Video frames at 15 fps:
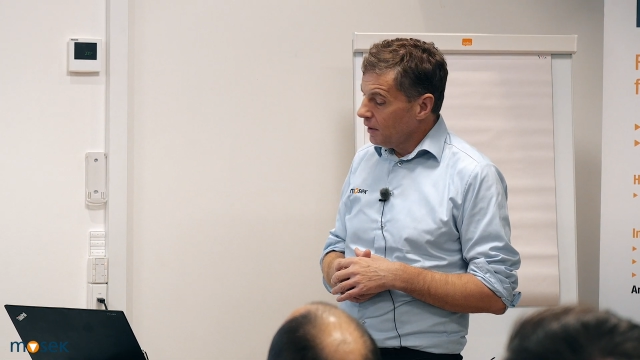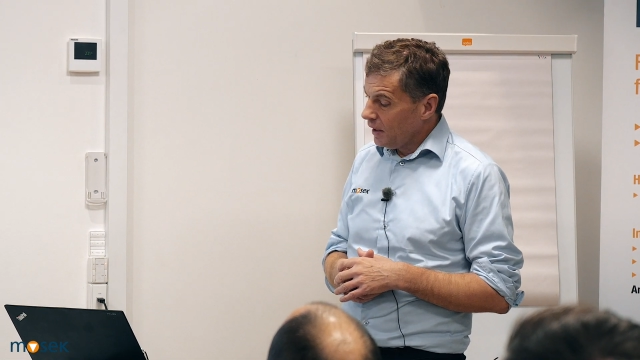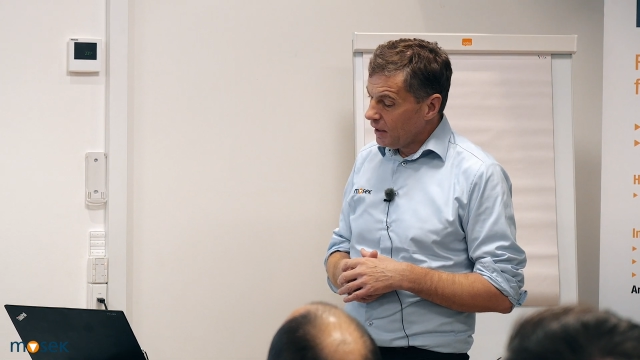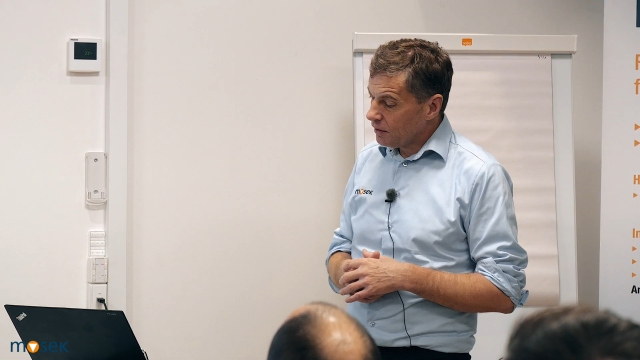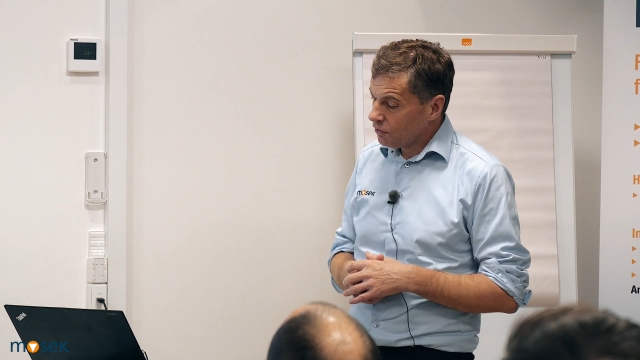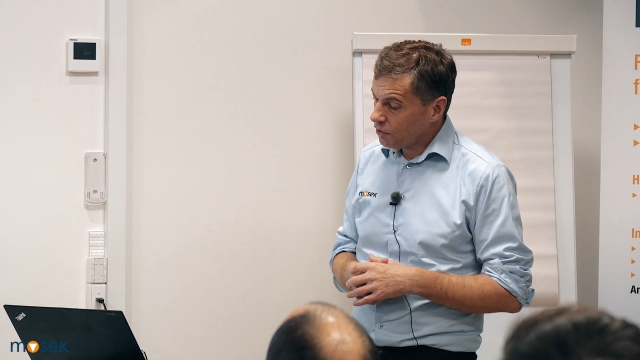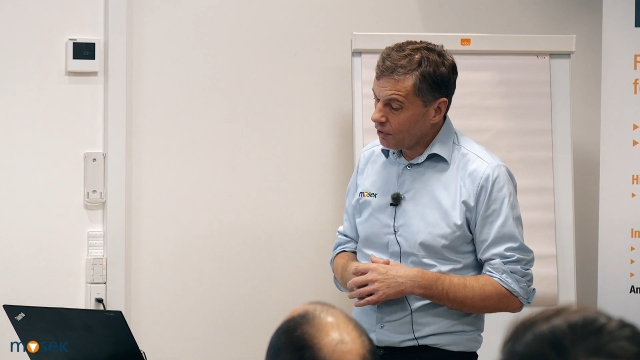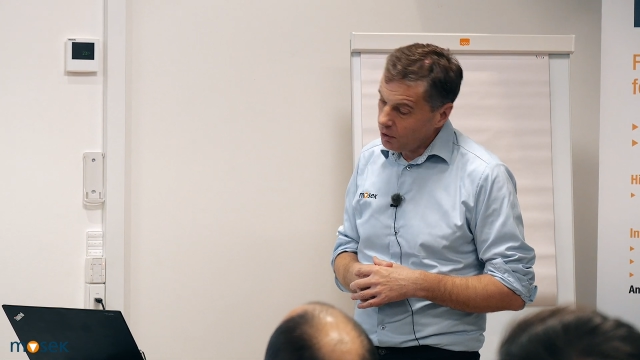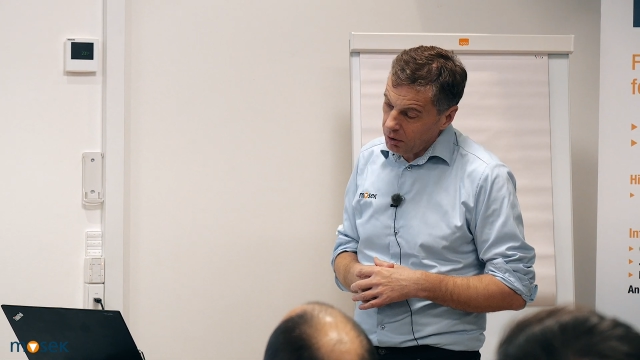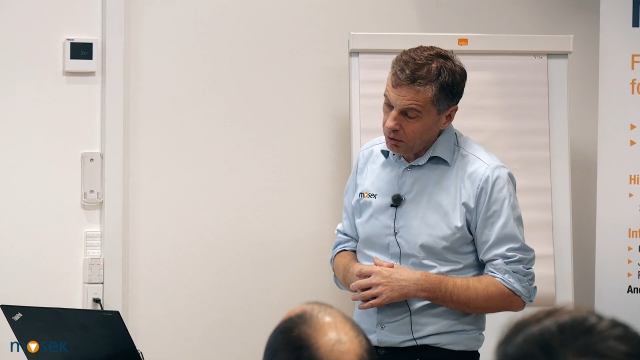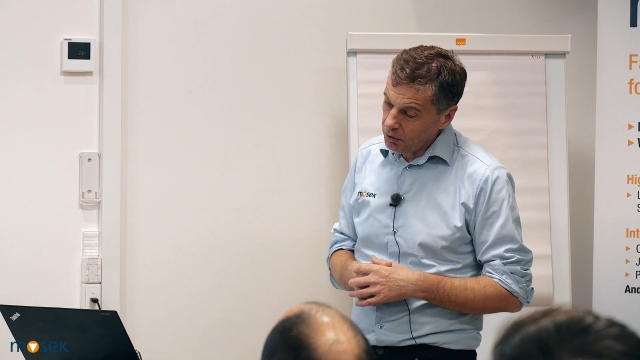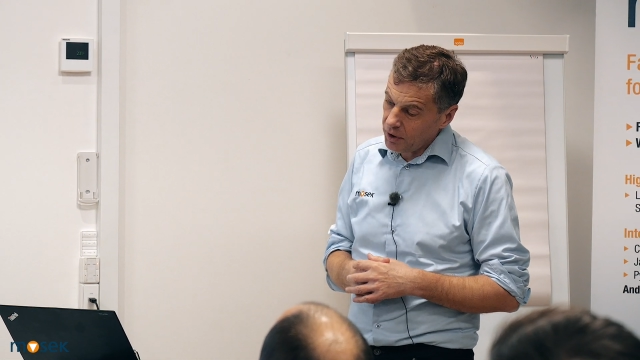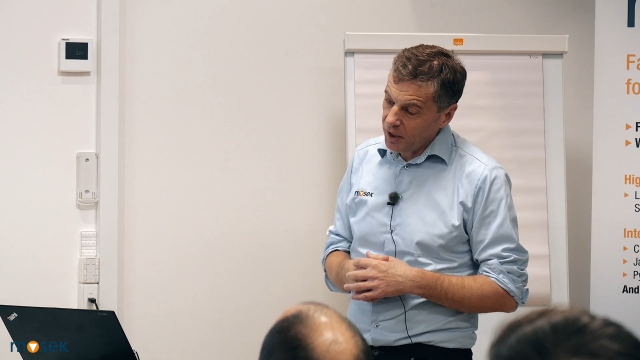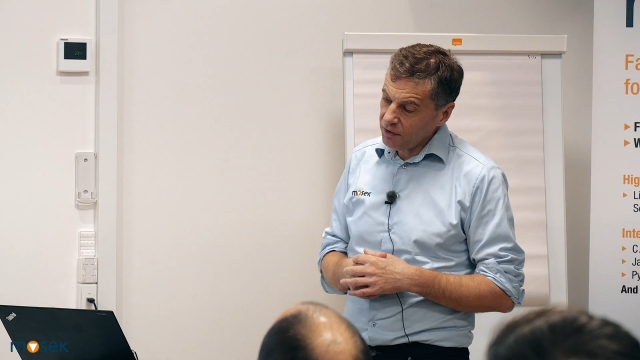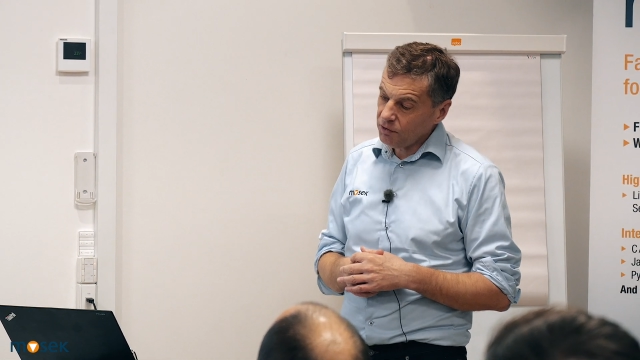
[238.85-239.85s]
And so
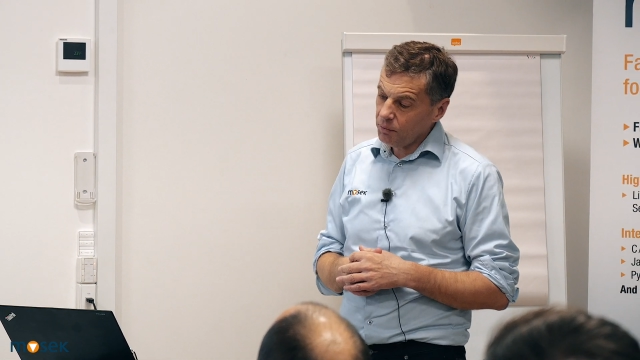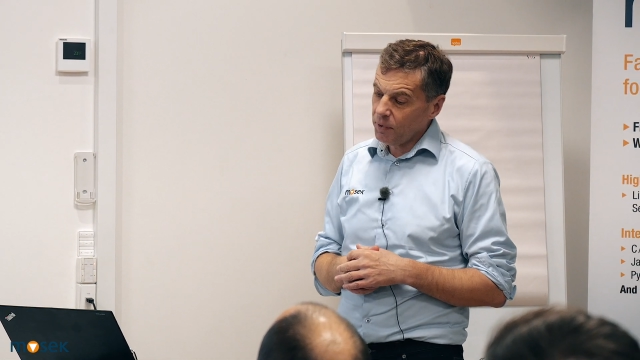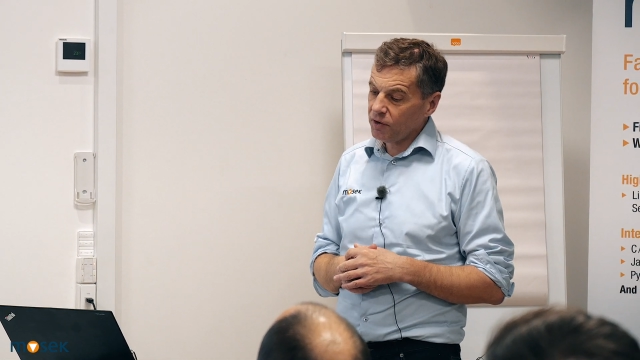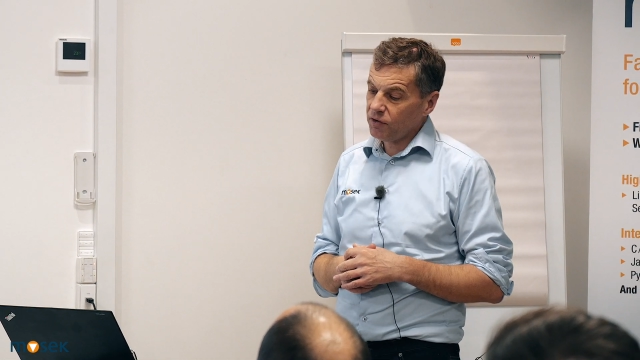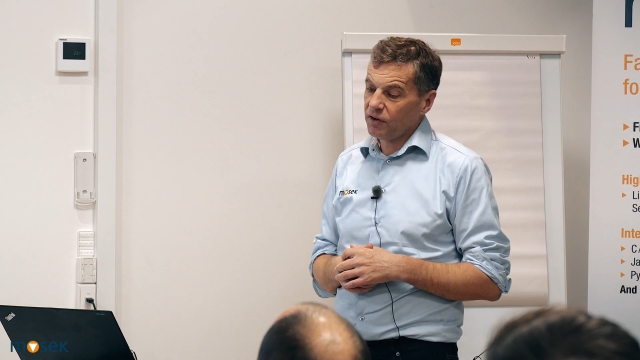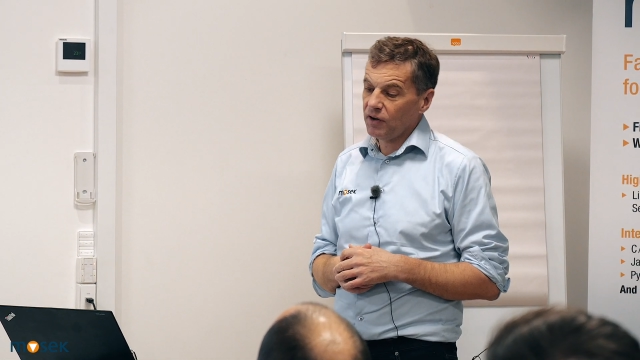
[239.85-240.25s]
customers